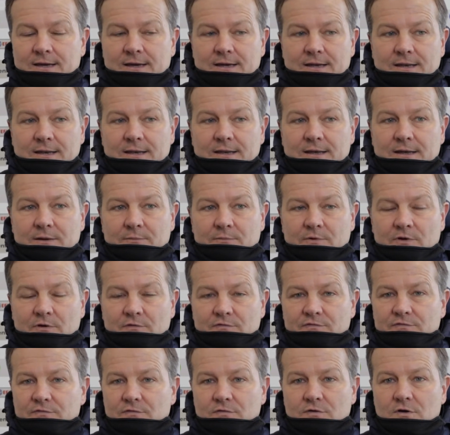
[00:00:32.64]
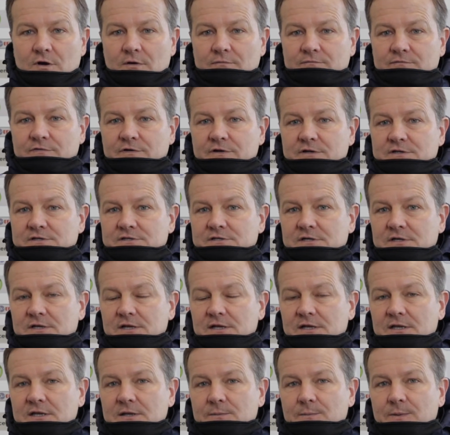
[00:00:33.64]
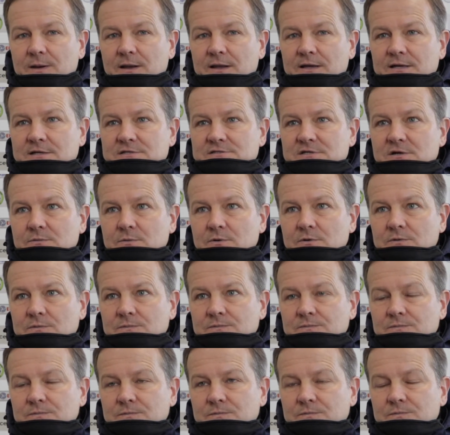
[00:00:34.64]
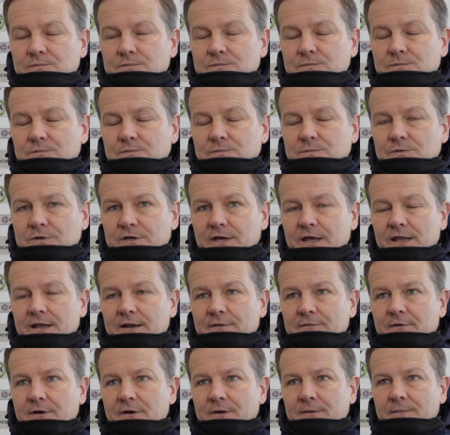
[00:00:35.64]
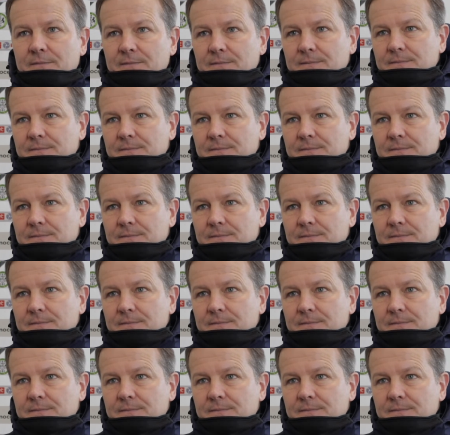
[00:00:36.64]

and we've got full confidence in the players that we'll get that right.